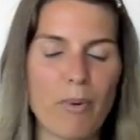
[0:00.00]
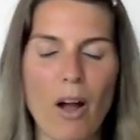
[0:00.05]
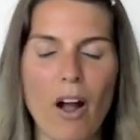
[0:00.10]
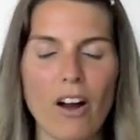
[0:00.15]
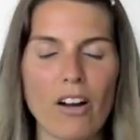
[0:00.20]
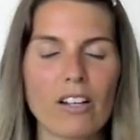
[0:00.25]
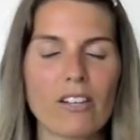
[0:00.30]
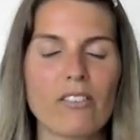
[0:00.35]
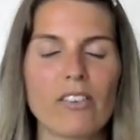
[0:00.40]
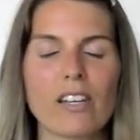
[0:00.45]

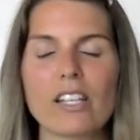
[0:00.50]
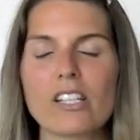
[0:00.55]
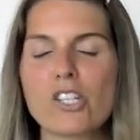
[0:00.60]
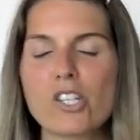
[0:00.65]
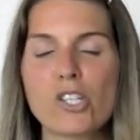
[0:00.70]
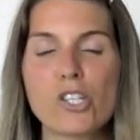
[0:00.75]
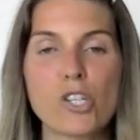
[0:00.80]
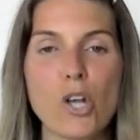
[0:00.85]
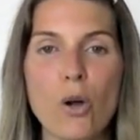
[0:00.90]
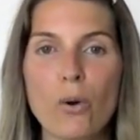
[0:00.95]
part of it.
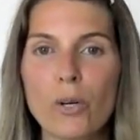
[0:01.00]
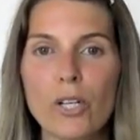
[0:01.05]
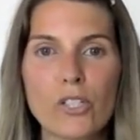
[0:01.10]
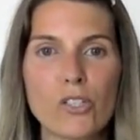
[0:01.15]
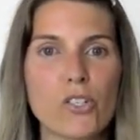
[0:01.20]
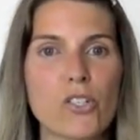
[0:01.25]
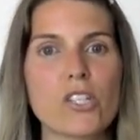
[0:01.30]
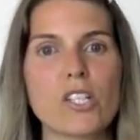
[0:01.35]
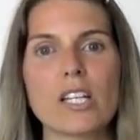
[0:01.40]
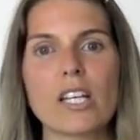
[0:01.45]
It's so
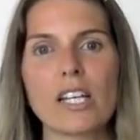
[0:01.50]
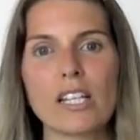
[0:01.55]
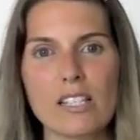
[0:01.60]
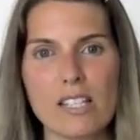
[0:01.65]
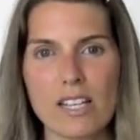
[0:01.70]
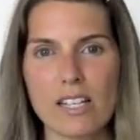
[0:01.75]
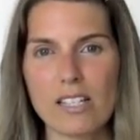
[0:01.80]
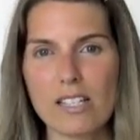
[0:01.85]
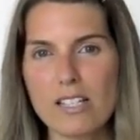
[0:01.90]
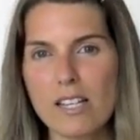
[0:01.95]
interesting.
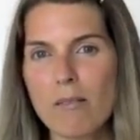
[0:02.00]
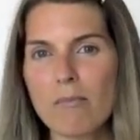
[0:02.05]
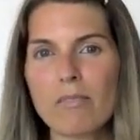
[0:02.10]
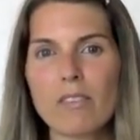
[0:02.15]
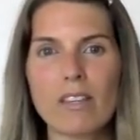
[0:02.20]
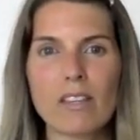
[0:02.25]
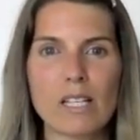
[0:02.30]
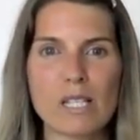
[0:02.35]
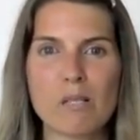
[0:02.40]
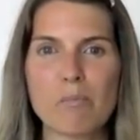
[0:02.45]
It's like
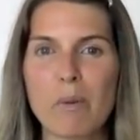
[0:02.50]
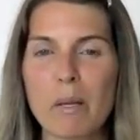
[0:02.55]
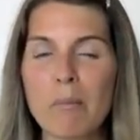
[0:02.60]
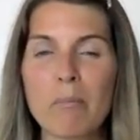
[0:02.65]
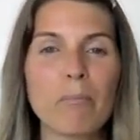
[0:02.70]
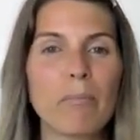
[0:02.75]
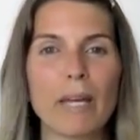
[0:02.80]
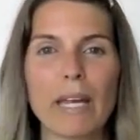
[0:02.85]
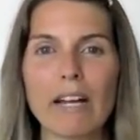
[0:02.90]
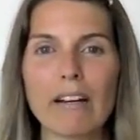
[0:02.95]
something that's
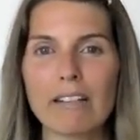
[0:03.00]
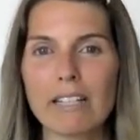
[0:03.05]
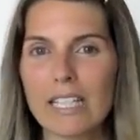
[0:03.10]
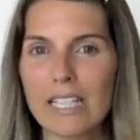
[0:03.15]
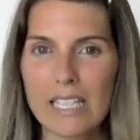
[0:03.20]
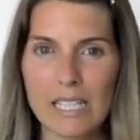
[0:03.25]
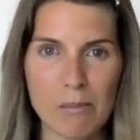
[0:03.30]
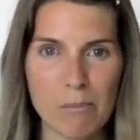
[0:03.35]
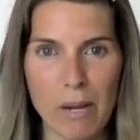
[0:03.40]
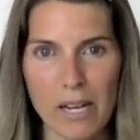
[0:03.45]
been
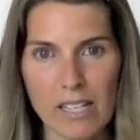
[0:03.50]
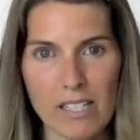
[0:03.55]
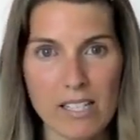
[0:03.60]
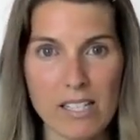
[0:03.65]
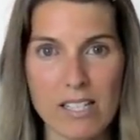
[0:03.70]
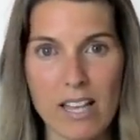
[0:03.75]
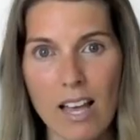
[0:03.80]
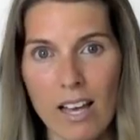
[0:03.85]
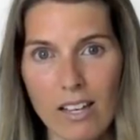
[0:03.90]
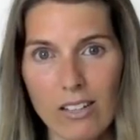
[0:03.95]
buried in my
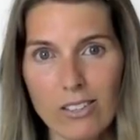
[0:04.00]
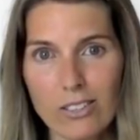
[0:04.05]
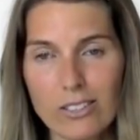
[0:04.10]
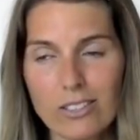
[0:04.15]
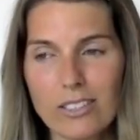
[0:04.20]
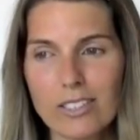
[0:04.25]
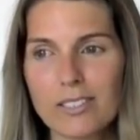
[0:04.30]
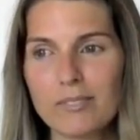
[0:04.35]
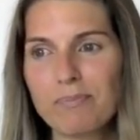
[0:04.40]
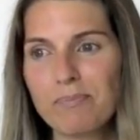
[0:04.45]

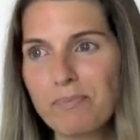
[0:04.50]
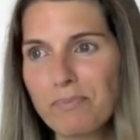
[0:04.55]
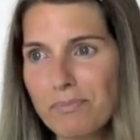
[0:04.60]
cells